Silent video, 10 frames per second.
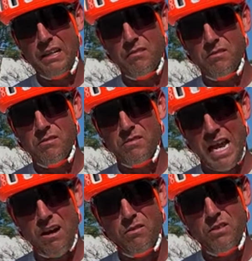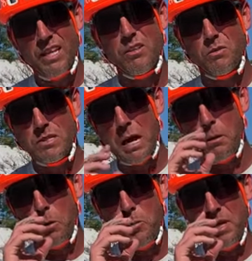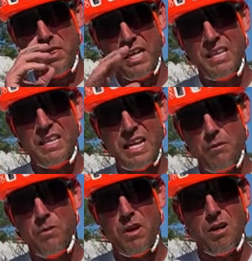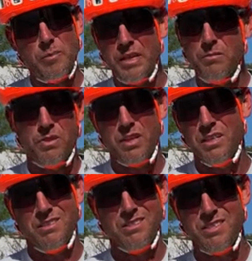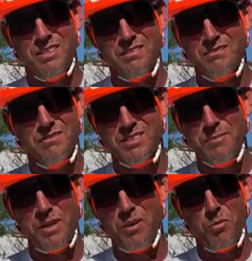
it down, yeah, like nose down a little bit, thinking that would lock me in, but that just didn't seem to help.